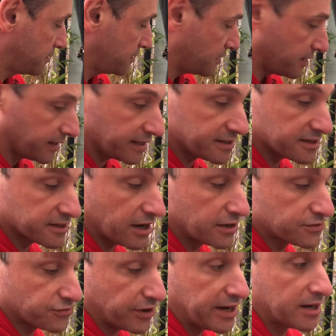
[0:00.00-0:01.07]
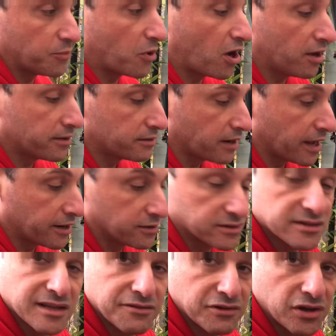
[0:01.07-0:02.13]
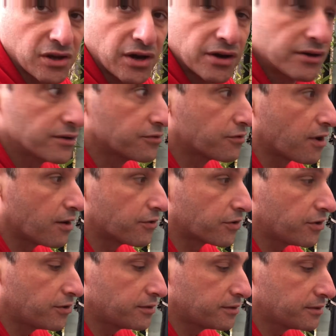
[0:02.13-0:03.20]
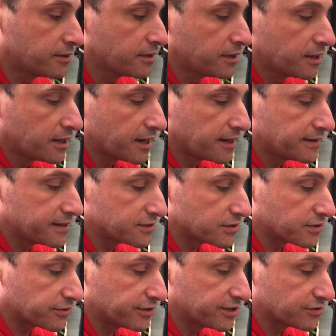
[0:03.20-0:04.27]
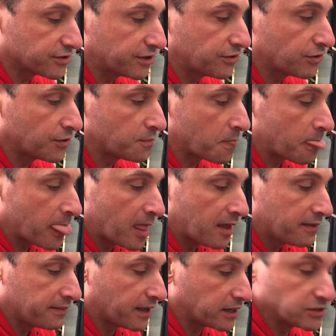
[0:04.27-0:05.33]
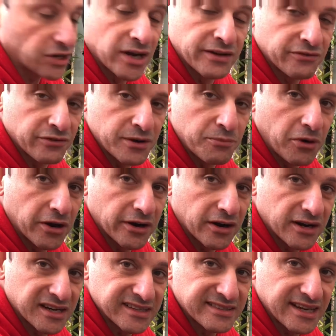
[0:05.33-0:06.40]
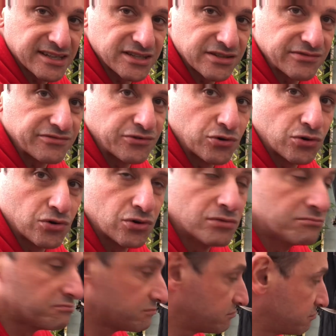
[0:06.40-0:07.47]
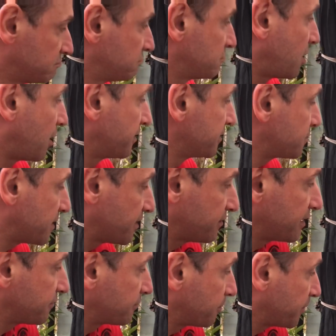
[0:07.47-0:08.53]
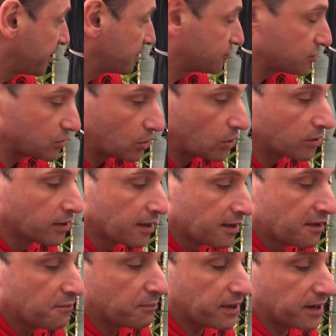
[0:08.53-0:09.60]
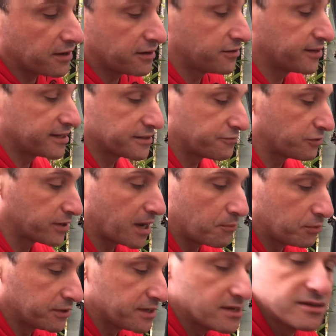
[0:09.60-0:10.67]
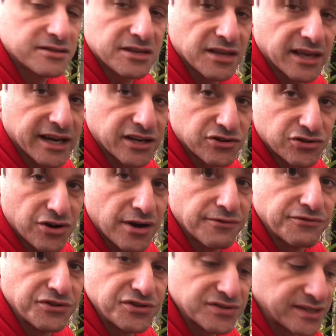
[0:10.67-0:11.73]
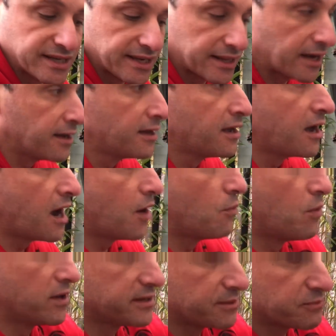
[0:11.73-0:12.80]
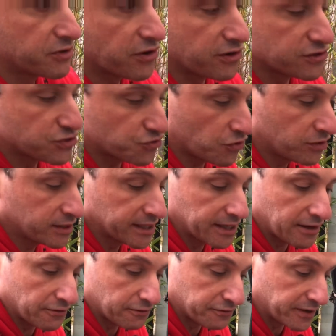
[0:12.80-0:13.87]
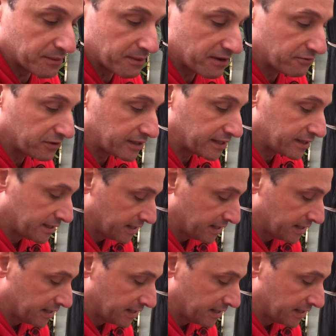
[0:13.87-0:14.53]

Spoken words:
And that just goes right in the pot, and I just leave it alone, grow it on. And there's a 3 tree group. Now I don't even repot it. I don't touch it for, this one I've left a bit too long, but I don't touch it for a couple of years so they can try and fuse together. I want them to grow strongly, I'll feed them heavily,